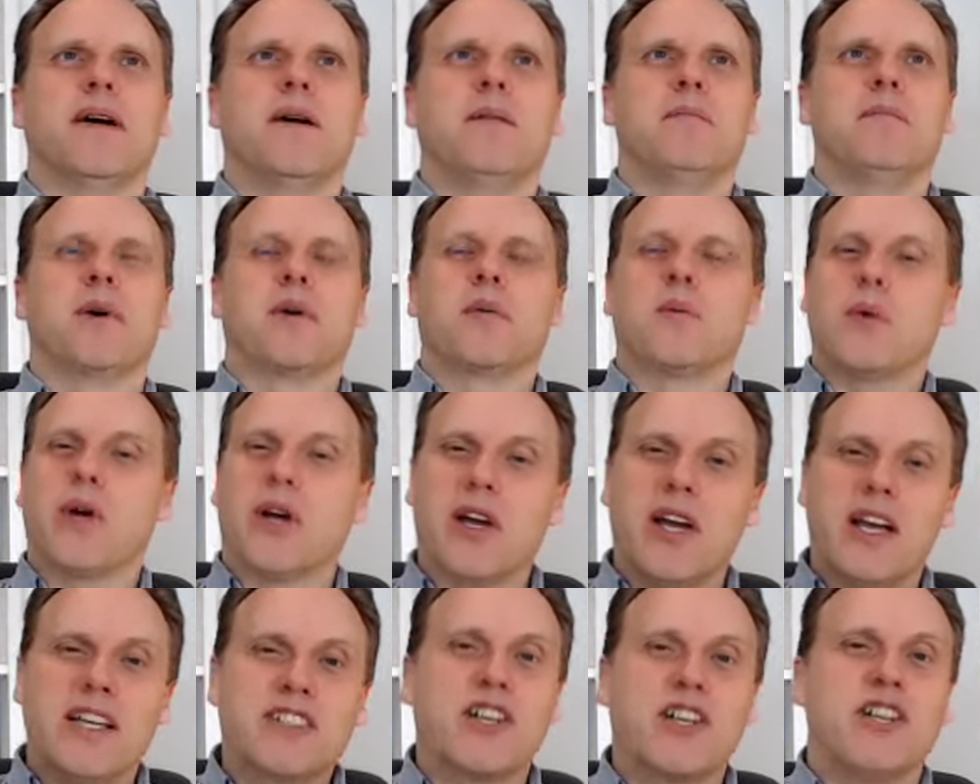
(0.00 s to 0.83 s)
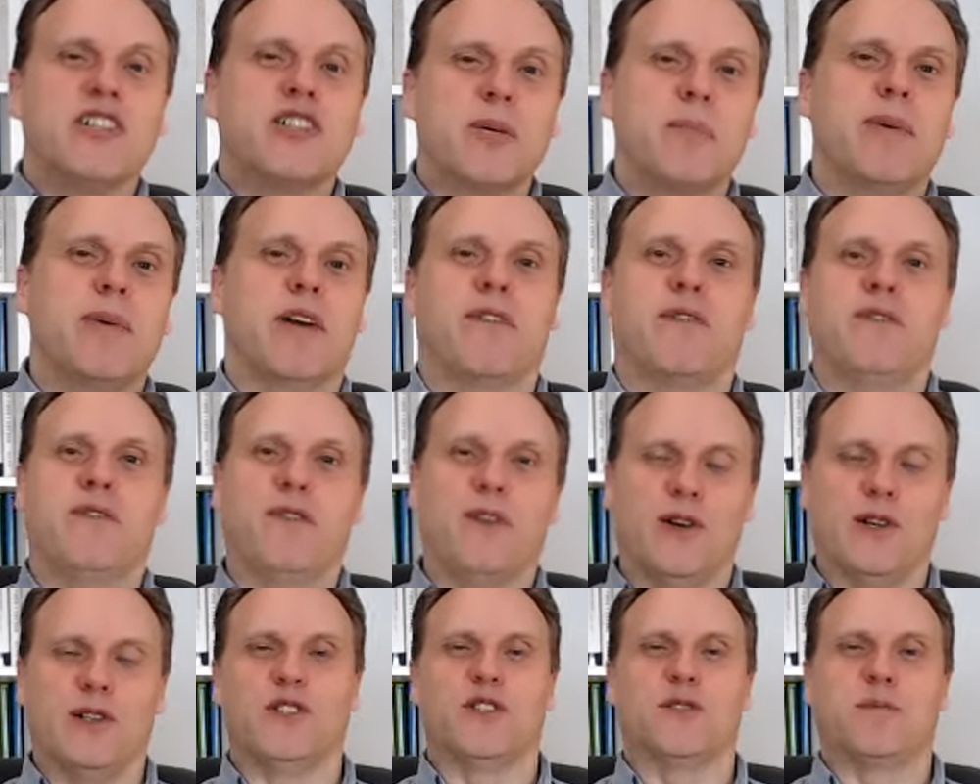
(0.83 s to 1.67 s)
But it's going to be a
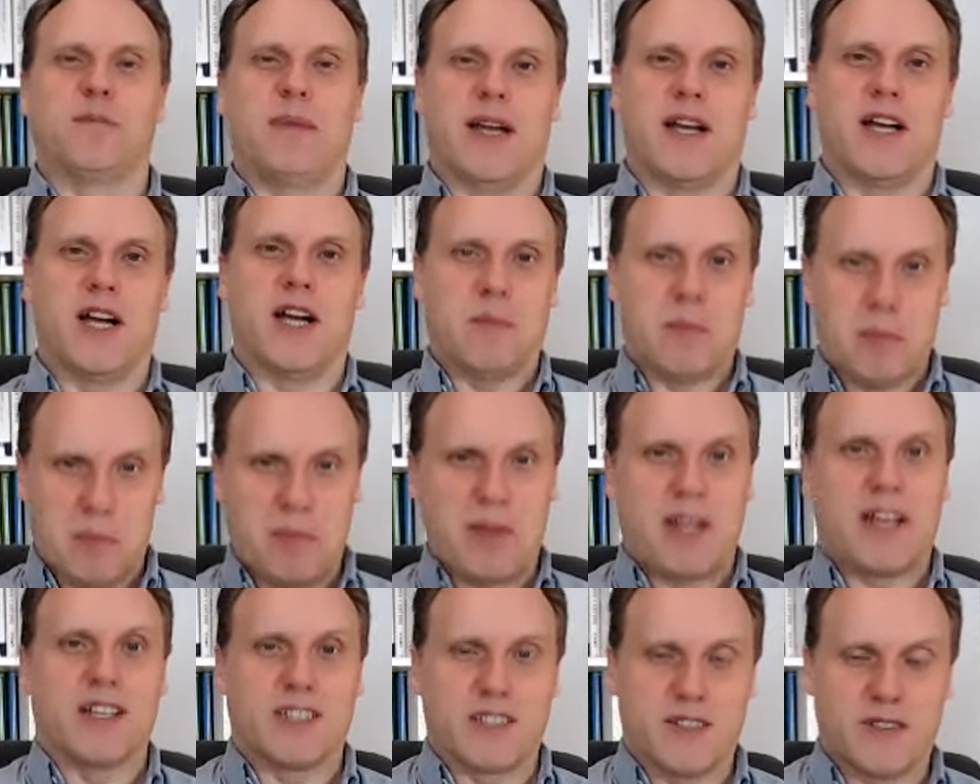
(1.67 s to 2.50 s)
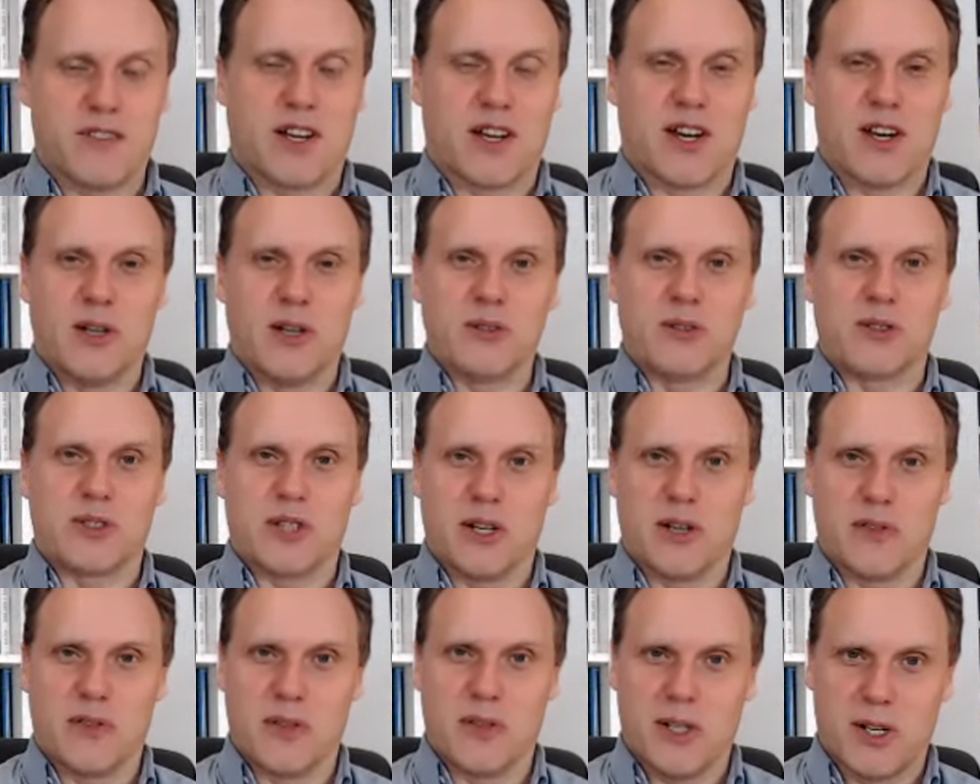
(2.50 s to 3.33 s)
false pickup because of the closing
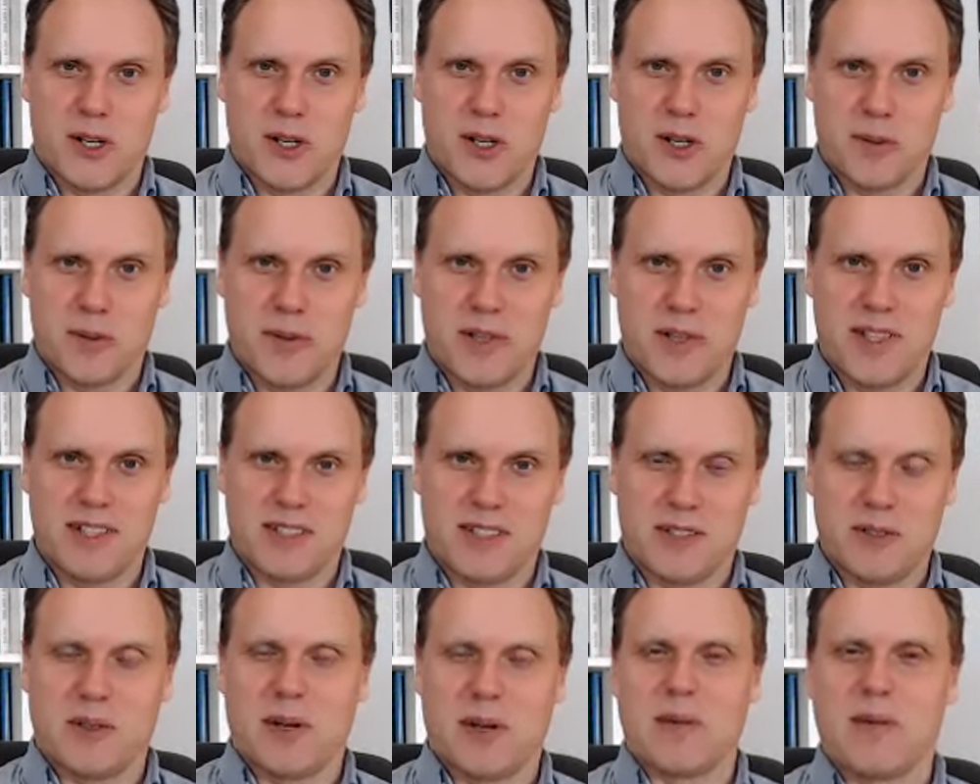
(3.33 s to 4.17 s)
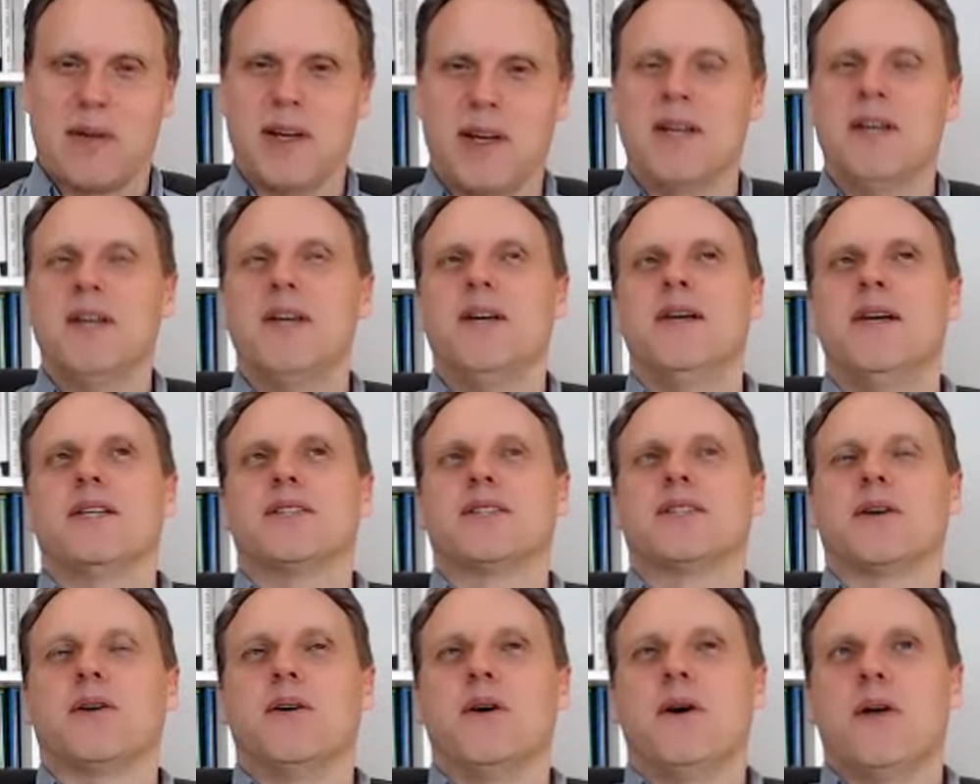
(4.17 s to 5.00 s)
of the economy. You see what I mean?
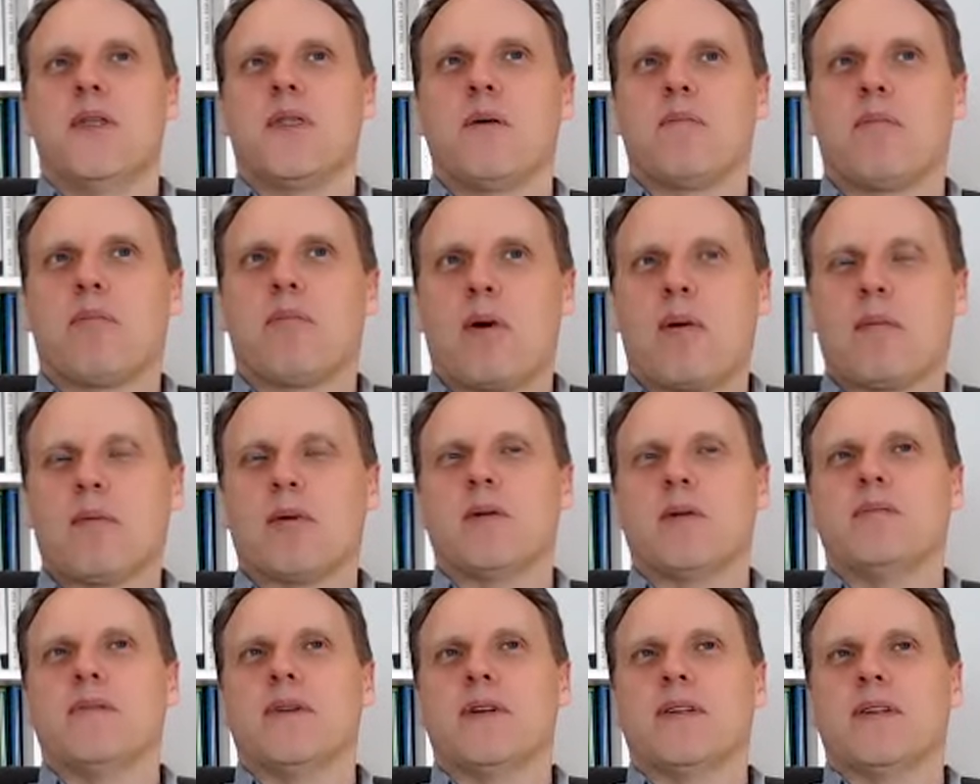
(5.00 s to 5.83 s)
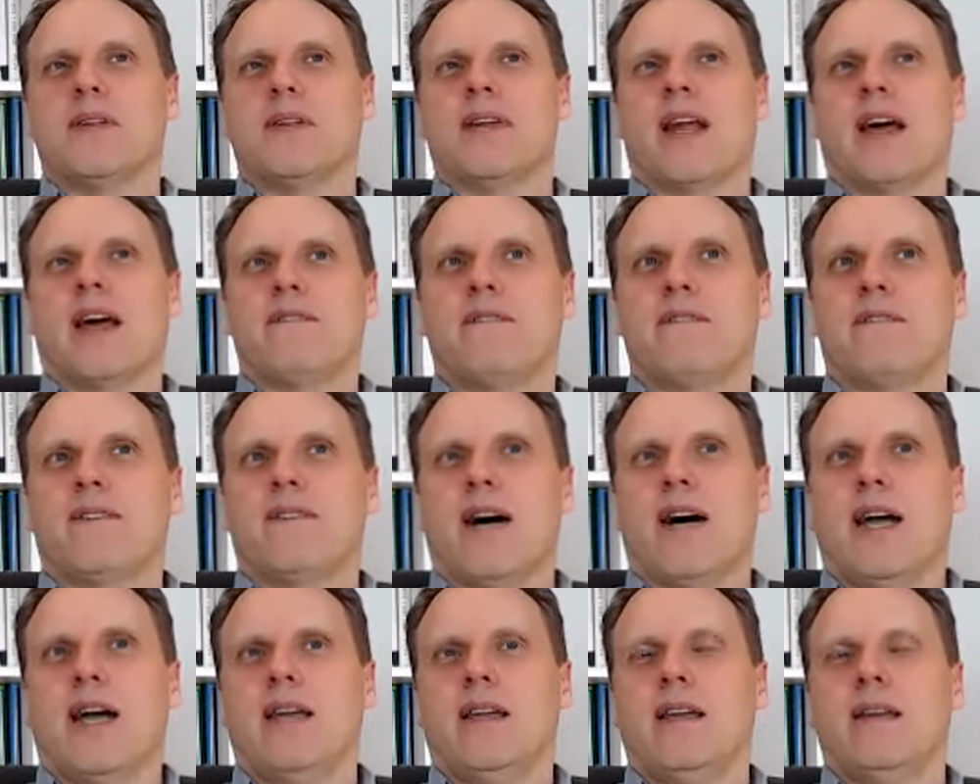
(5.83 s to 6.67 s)
So the problem that I
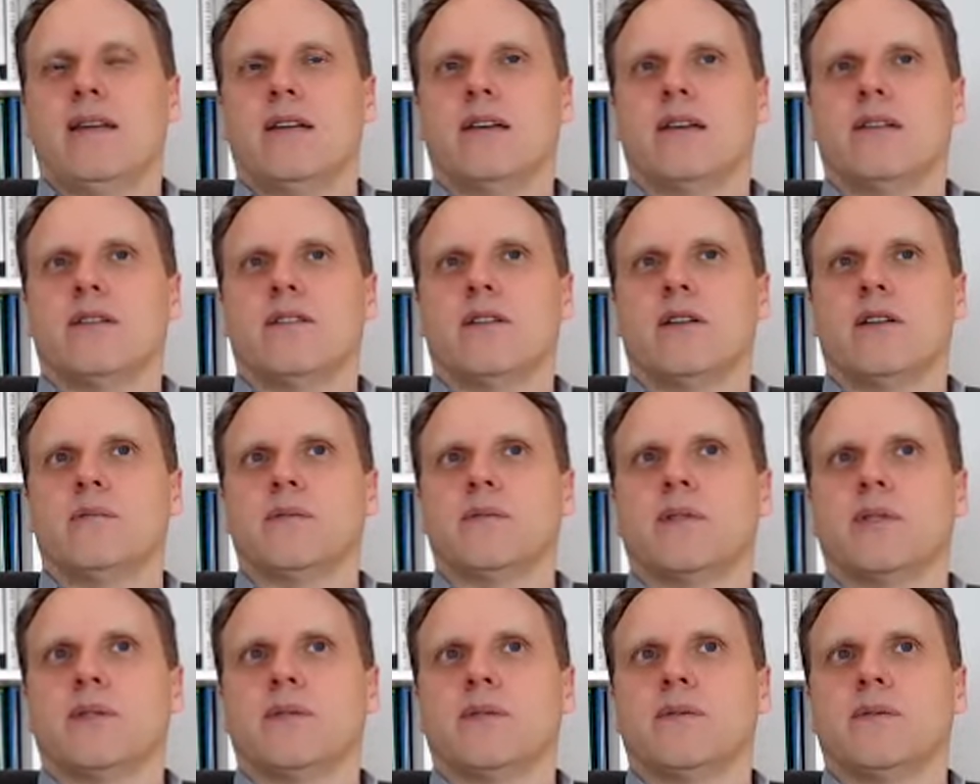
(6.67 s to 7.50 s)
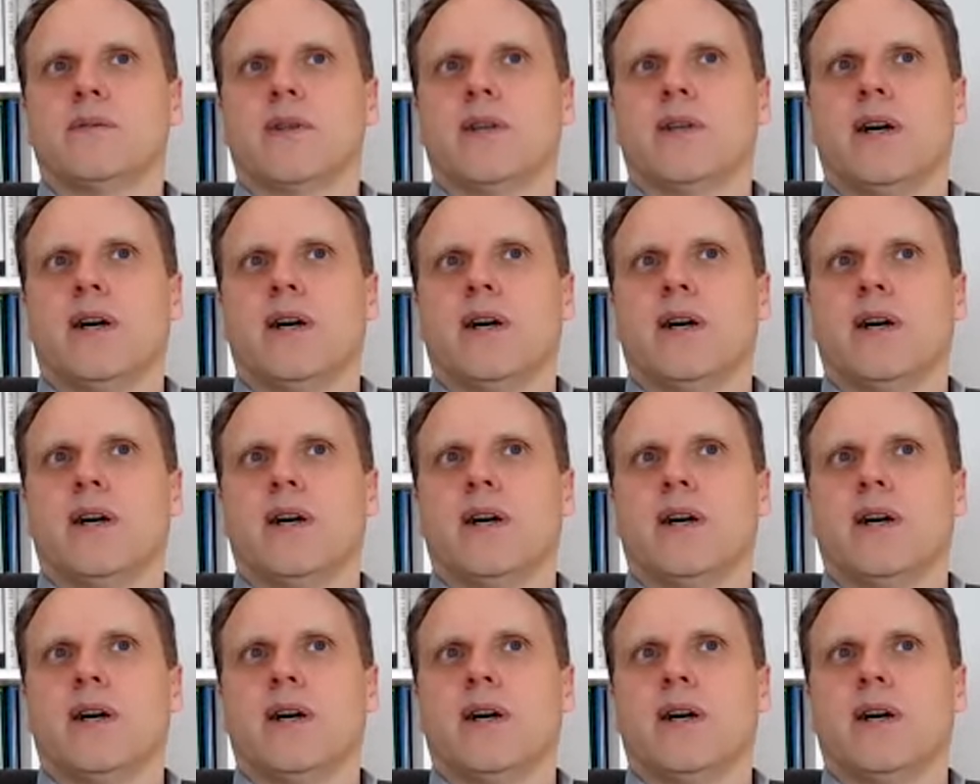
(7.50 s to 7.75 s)
find in terms of